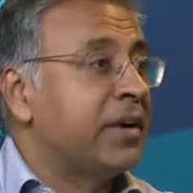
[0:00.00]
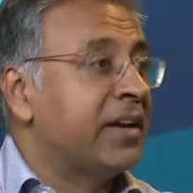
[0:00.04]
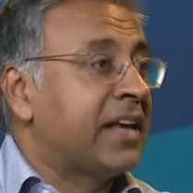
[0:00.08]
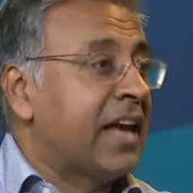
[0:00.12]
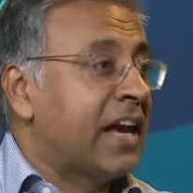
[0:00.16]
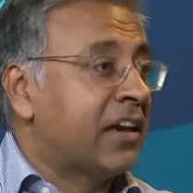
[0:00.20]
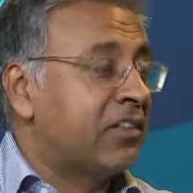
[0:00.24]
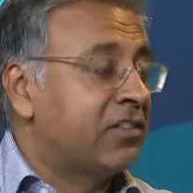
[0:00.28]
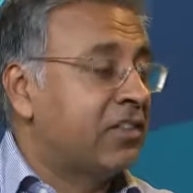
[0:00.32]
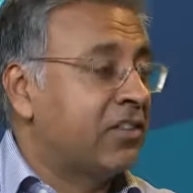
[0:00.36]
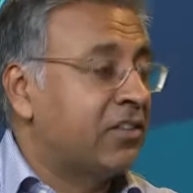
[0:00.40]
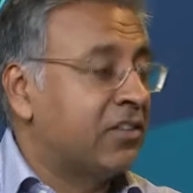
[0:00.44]

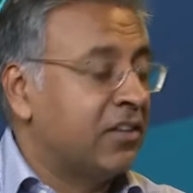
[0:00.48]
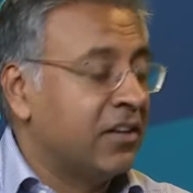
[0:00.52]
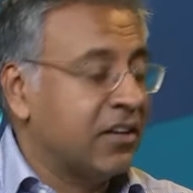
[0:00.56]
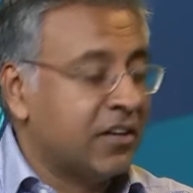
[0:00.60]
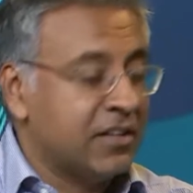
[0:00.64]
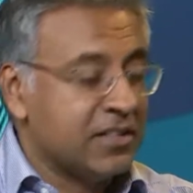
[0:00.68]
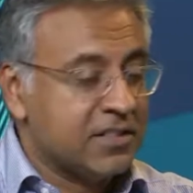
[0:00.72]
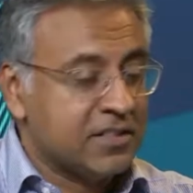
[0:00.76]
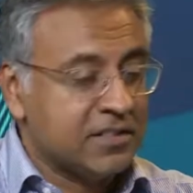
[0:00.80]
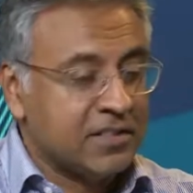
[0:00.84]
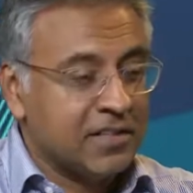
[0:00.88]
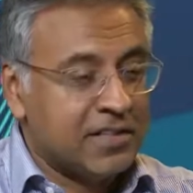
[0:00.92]

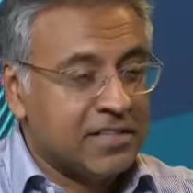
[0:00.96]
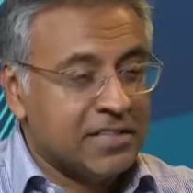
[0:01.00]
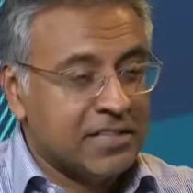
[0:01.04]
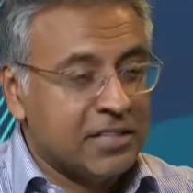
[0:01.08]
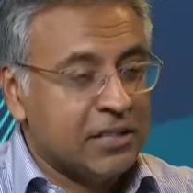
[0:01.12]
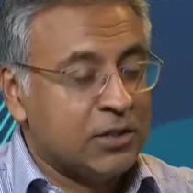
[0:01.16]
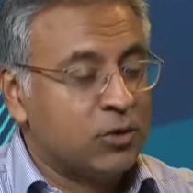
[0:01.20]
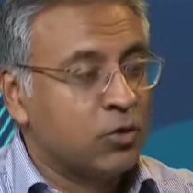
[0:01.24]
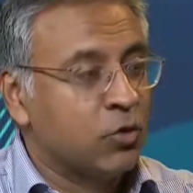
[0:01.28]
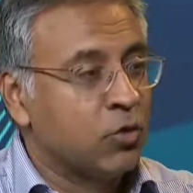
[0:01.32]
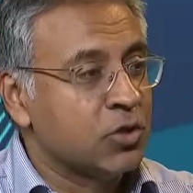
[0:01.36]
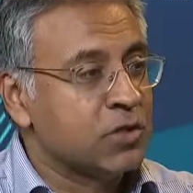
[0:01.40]
exercise, is
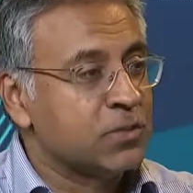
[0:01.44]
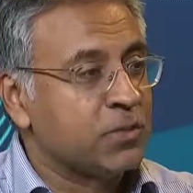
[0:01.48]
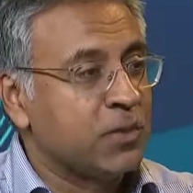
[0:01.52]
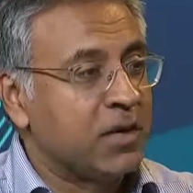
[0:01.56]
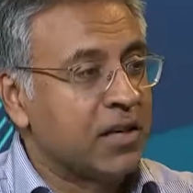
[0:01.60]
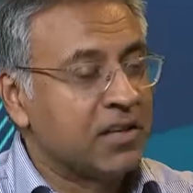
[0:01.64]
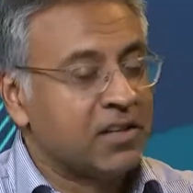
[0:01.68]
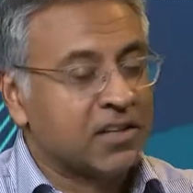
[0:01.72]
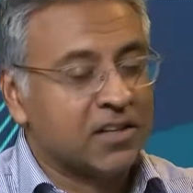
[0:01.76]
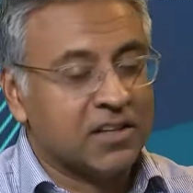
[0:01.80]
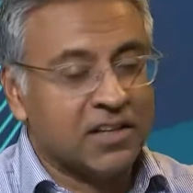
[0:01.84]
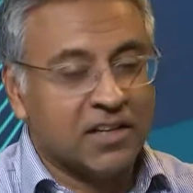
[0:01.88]
endorsed by
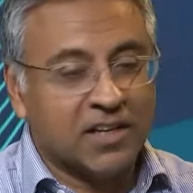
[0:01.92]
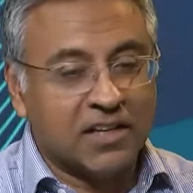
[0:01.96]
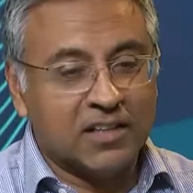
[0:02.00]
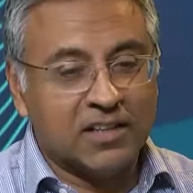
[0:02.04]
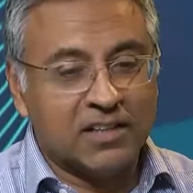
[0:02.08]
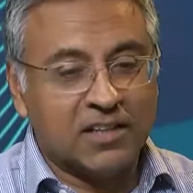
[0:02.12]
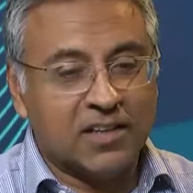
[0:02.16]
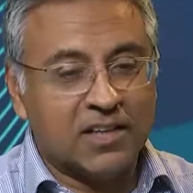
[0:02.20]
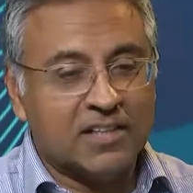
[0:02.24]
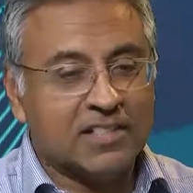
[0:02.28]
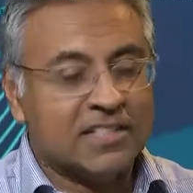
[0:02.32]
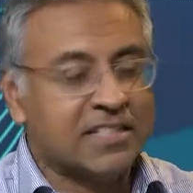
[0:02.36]
the
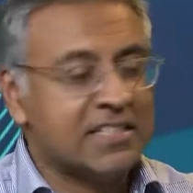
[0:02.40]
guidelines.